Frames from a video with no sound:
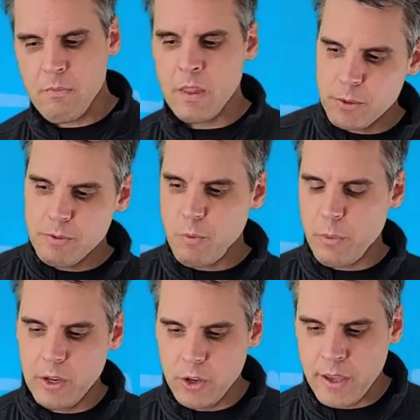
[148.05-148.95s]
In terms of
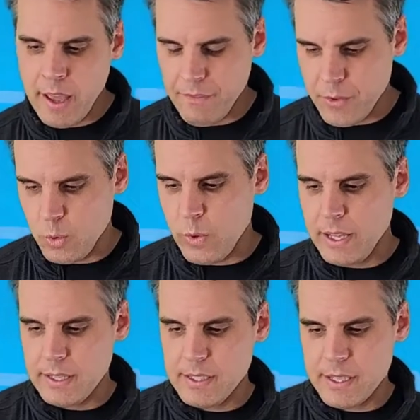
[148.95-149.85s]
what we're looking at for the
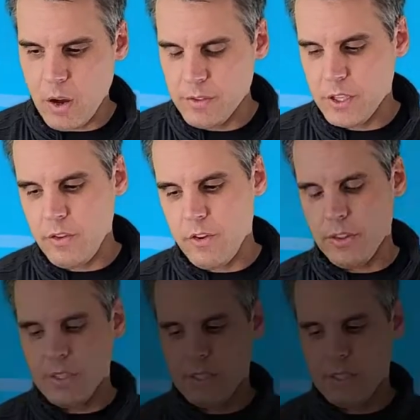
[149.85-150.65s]
wheel itself, so you've got